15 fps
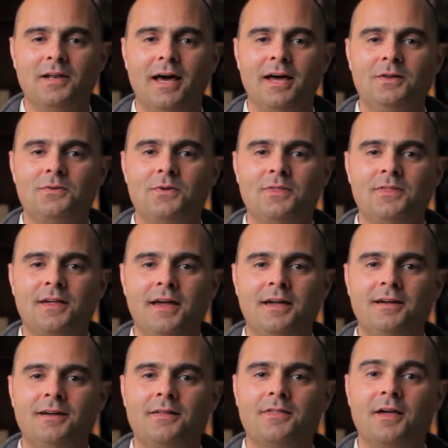like to
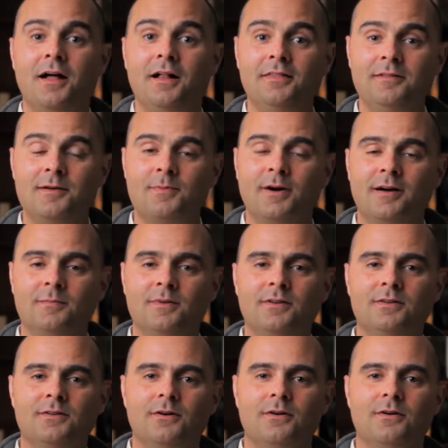thank the Health
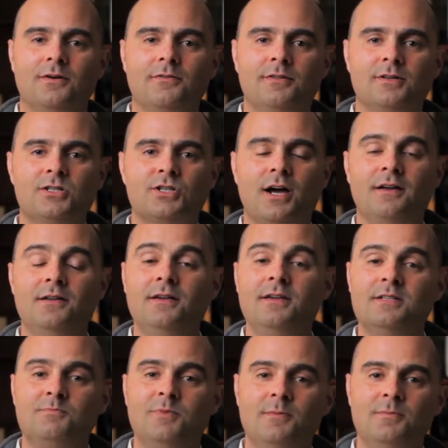Department of the
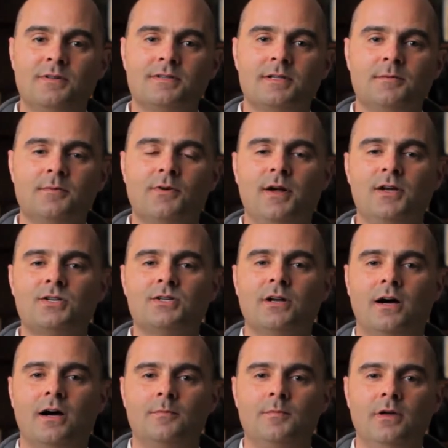Chinese People's Liberation
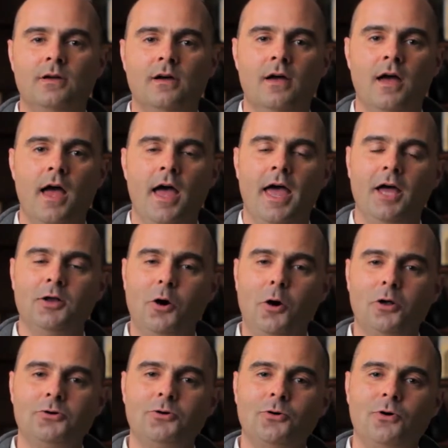Army and
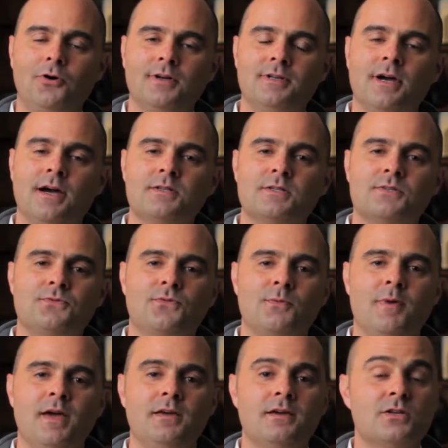all co-organizers for
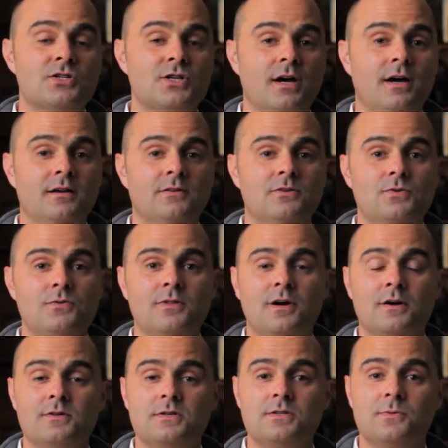making China
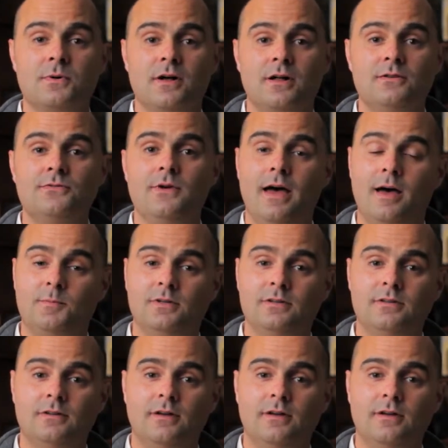2012 happen.